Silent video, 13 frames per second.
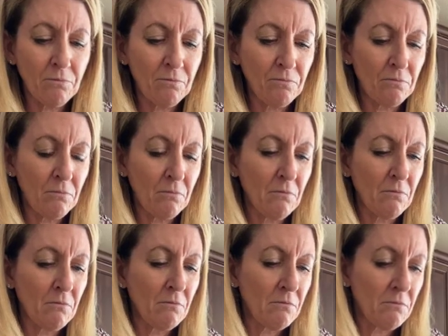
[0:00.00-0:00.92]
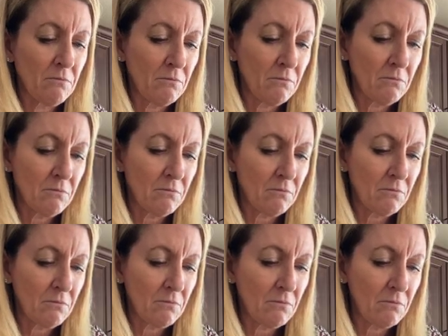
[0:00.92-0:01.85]

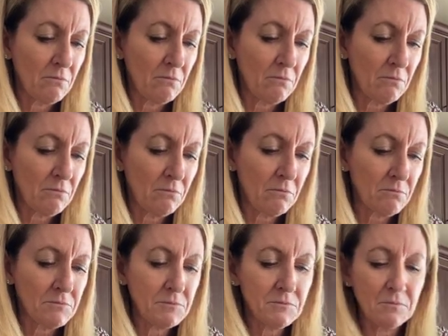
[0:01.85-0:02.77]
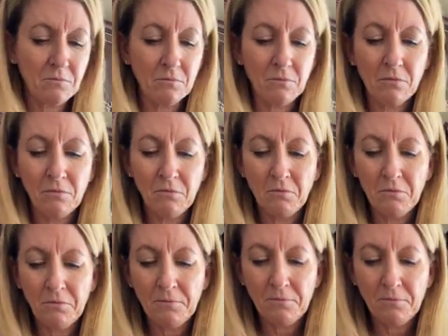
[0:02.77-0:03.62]
Nothing is said.